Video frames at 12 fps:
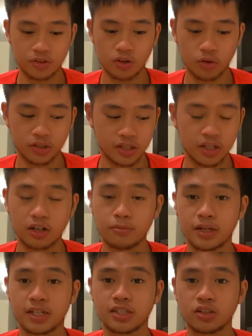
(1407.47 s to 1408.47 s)
Quite tender,
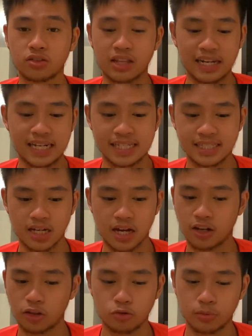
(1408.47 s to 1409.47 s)
but it is on the lean side,
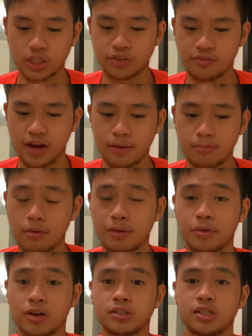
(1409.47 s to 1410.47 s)
not too much fat, probably
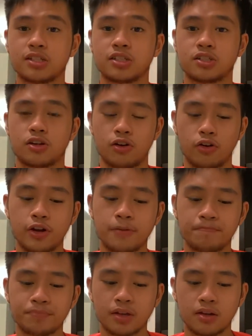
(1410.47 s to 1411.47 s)
because it is a sirloin.
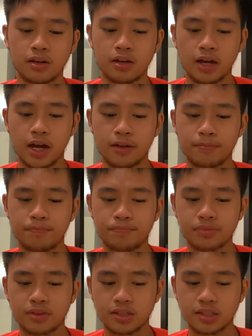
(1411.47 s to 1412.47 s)
And
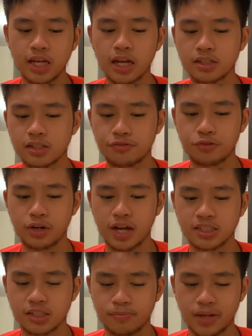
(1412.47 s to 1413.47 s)
the steak itself already
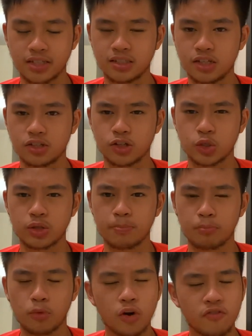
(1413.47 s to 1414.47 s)
has some nice seasoning to it,
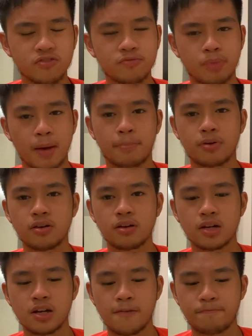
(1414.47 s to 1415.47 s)
more of pepper,
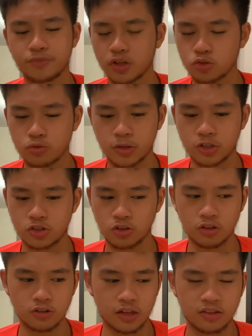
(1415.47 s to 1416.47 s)
not too much
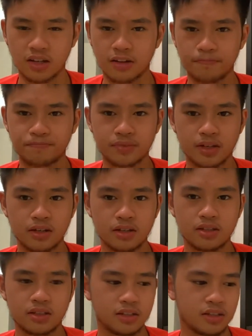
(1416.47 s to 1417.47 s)
salt. I think
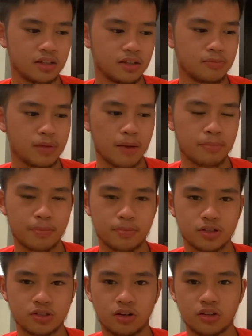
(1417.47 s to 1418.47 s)
the black pepper
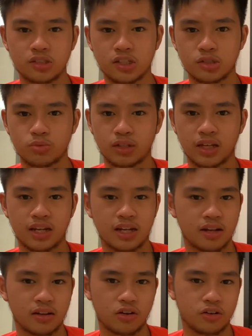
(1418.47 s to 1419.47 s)
sauce is what
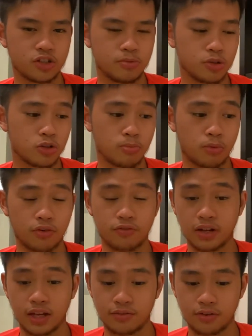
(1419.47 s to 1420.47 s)
can contribute to more
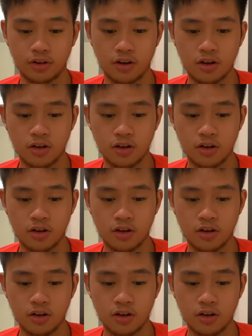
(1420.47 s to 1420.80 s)
flavor.